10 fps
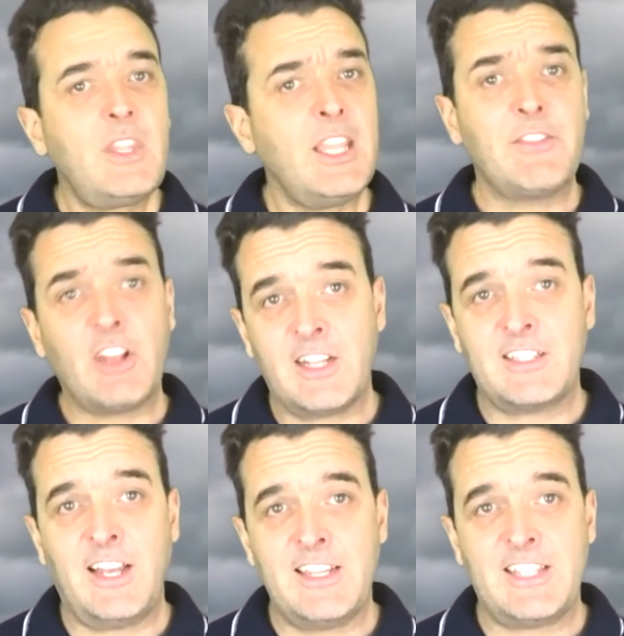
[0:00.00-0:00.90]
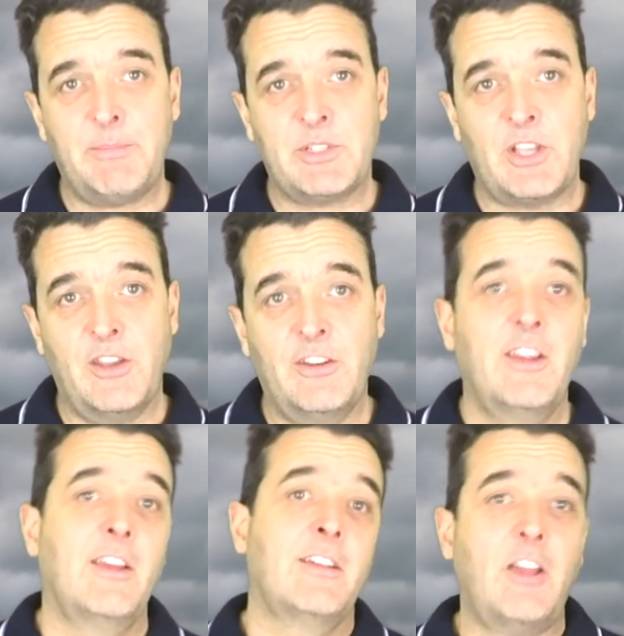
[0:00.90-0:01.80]
If you like today's episode,
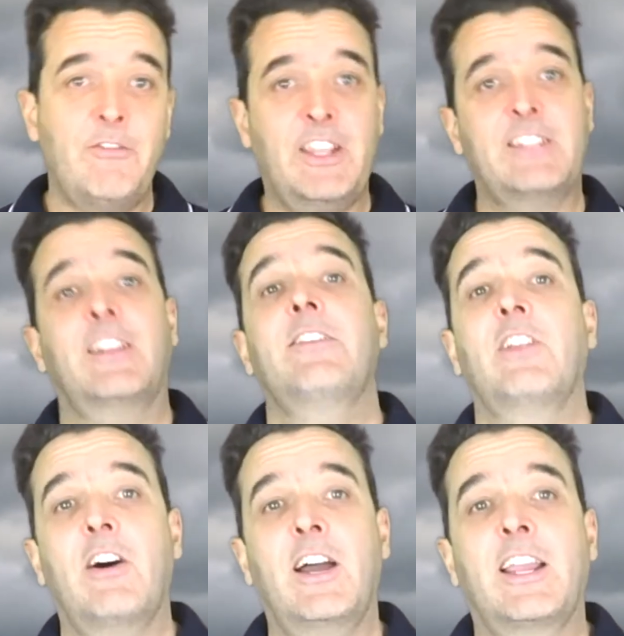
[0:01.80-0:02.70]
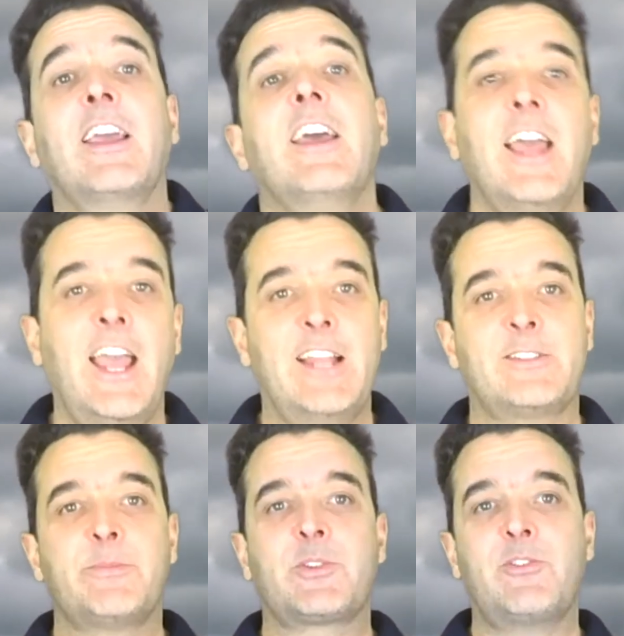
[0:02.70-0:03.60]
don't forget to leave a like and
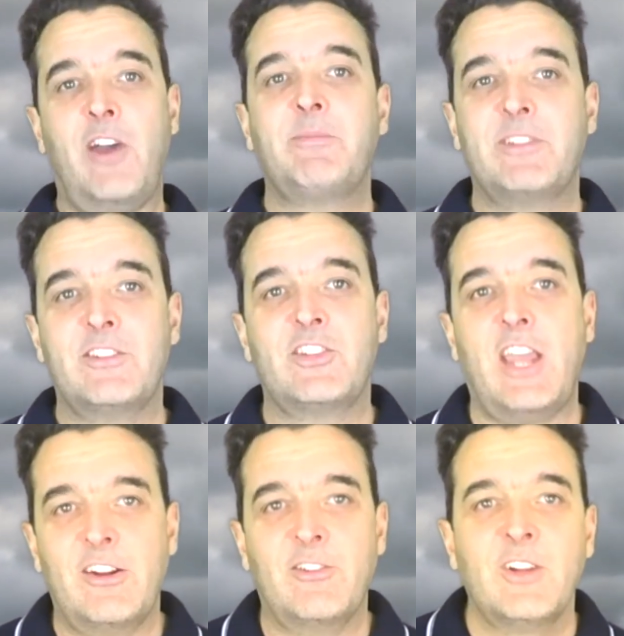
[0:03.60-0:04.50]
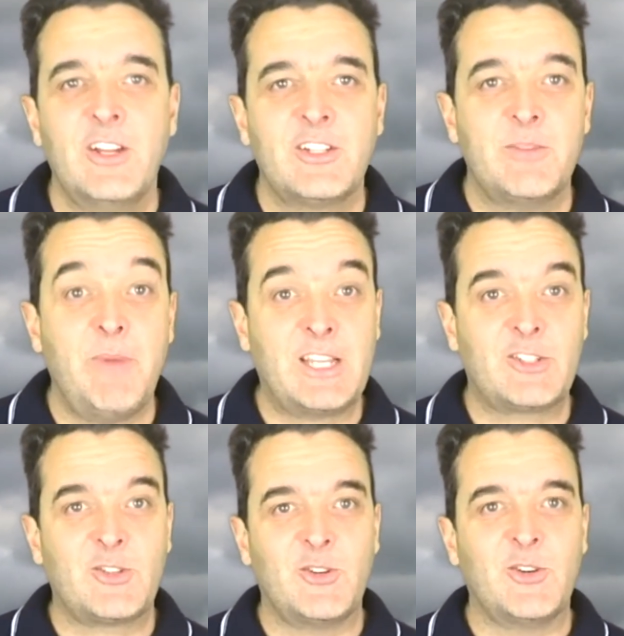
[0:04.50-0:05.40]
subscribe to the channel to make
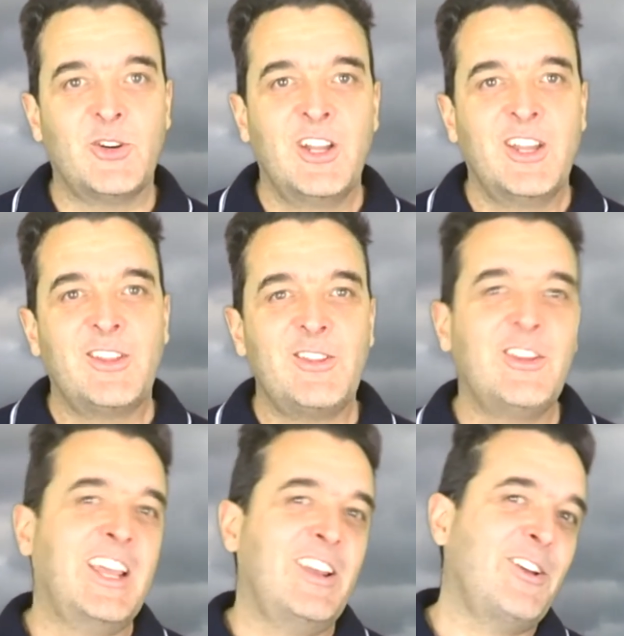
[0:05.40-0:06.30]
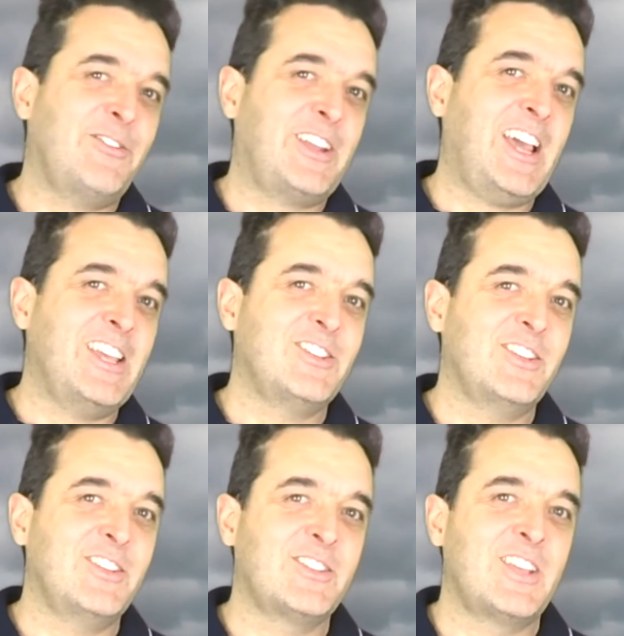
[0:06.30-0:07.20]
sure that you get
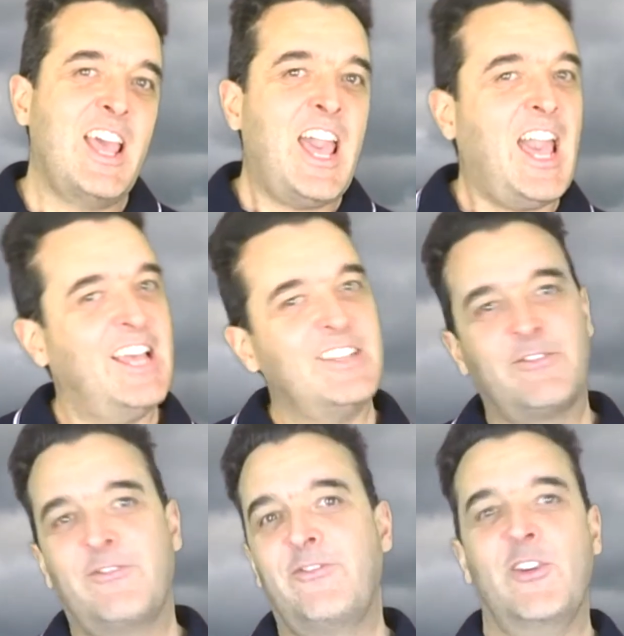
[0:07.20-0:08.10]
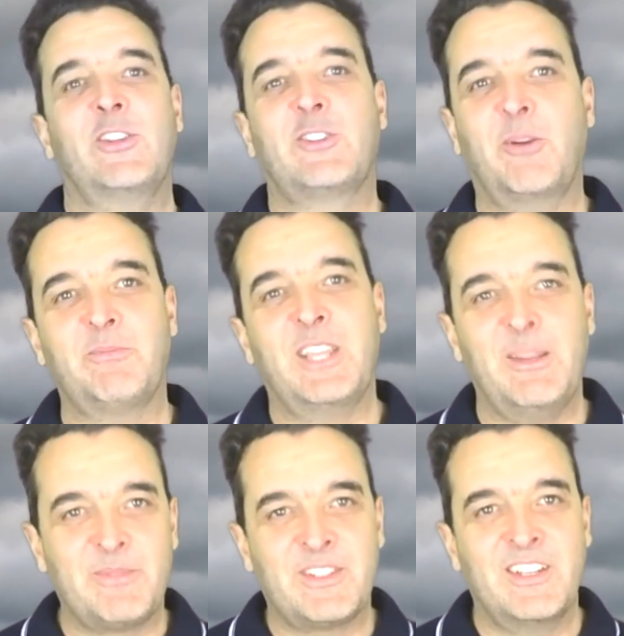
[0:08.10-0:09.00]
notifications as further top
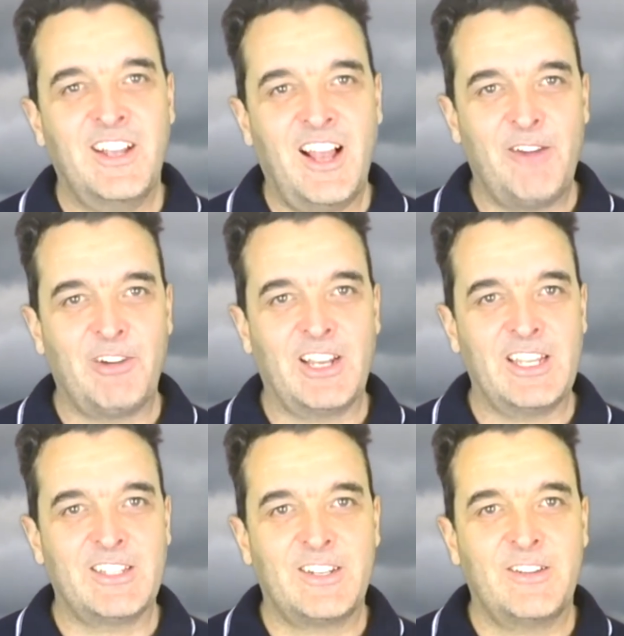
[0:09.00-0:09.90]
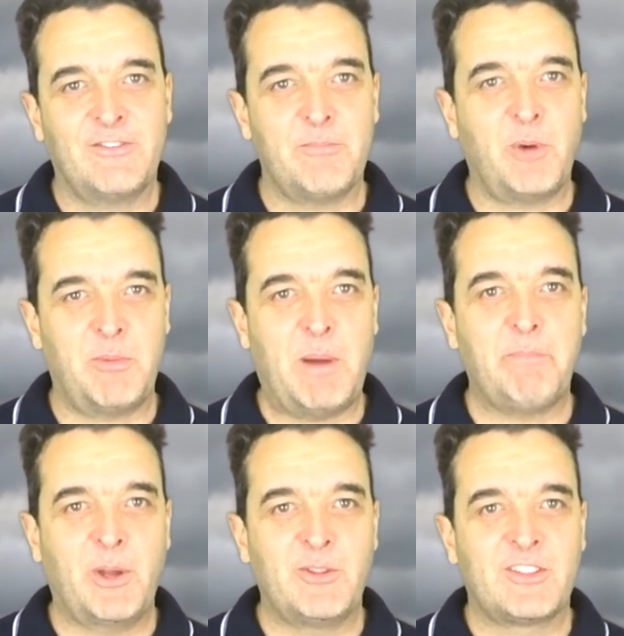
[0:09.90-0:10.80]
tips are released from Bottom Up
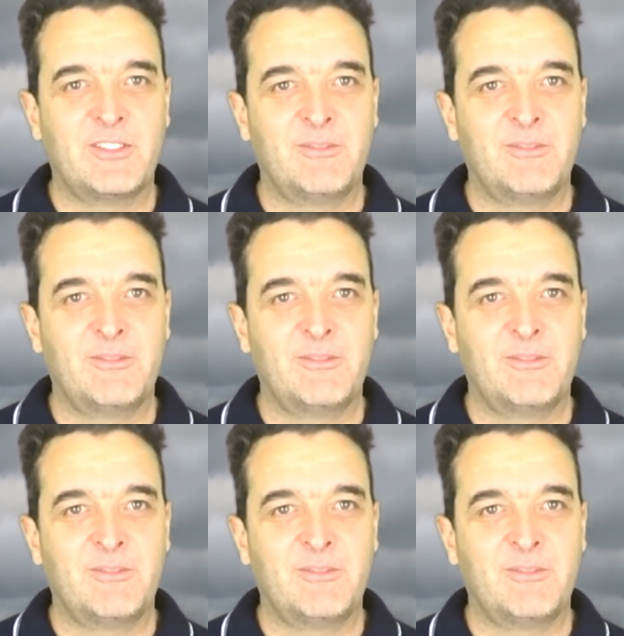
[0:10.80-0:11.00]
Boats.